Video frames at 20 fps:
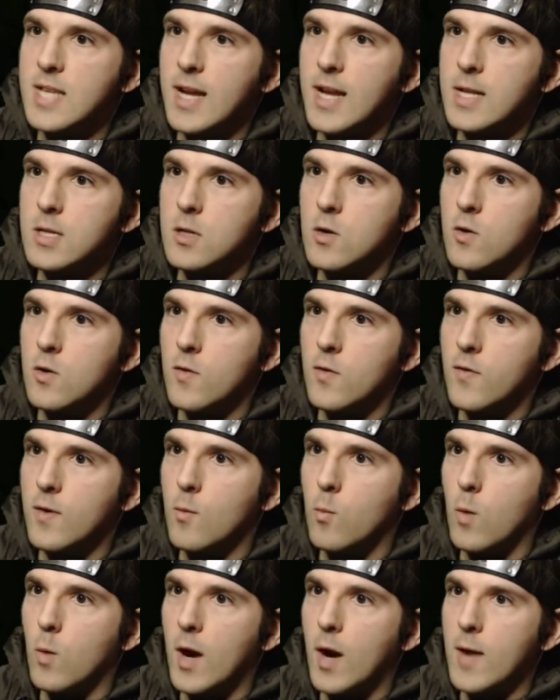tentacle
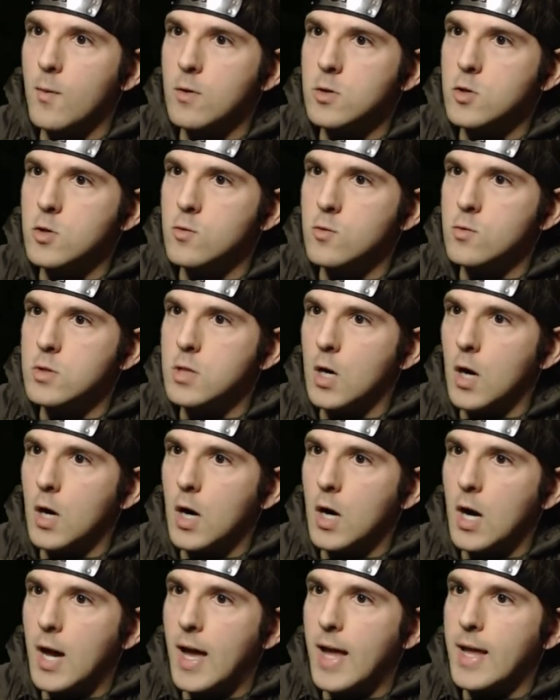thing? Why won't you
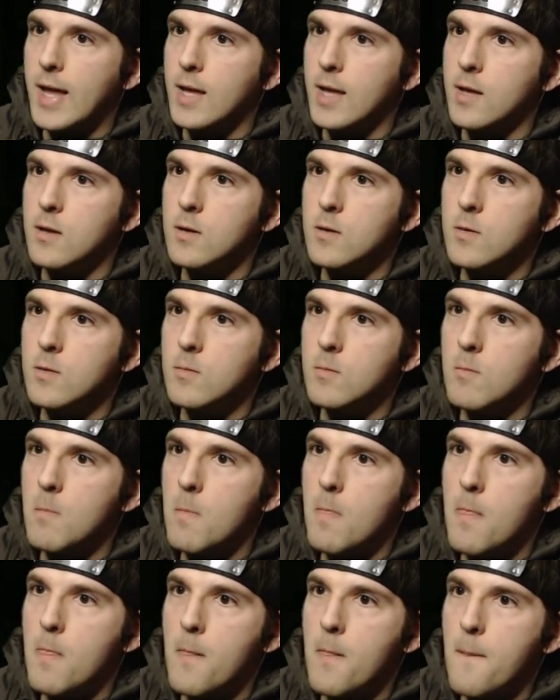die?
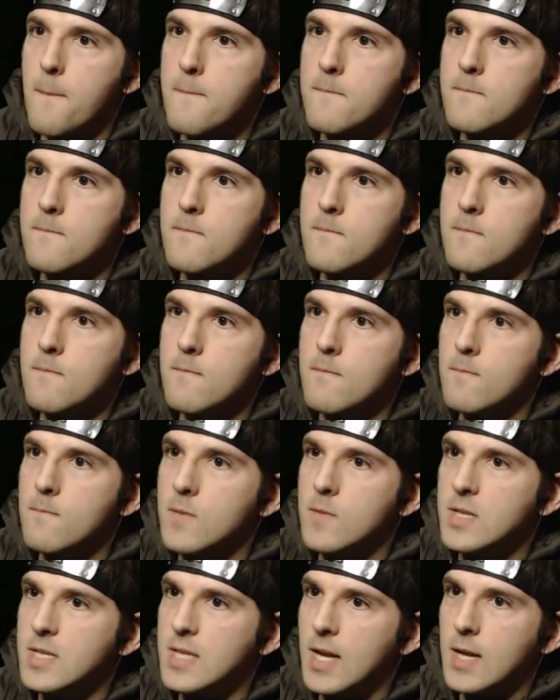
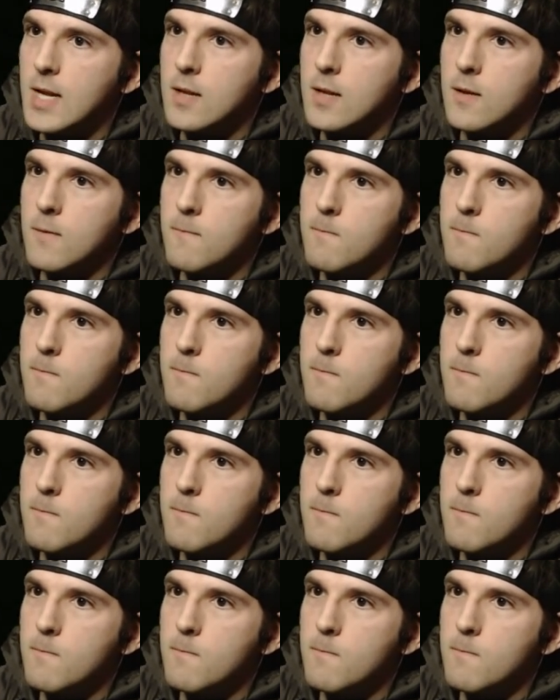You dead?